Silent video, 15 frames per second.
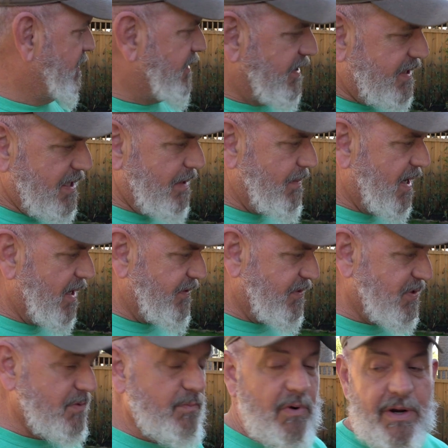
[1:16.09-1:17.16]
You come out,
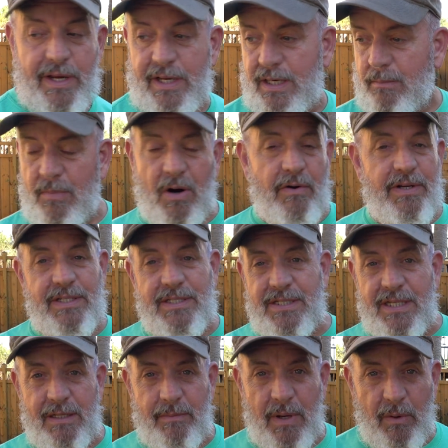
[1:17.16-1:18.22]
you spray, and I'm already
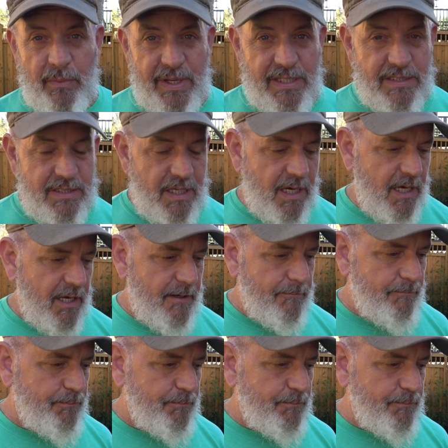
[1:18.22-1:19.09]
seeing my weeds die.